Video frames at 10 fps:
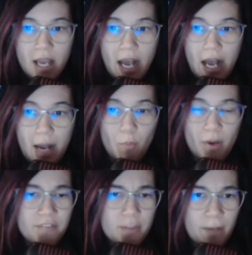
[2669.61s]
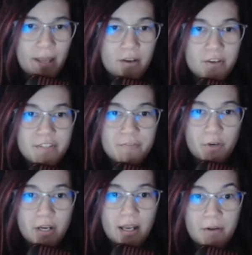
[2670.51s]
One of the players for
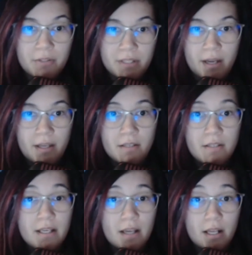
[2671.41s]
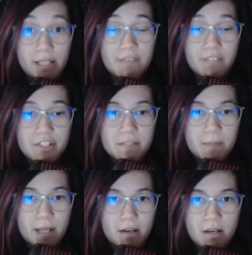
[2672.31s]
Cloud9, League of Legends player,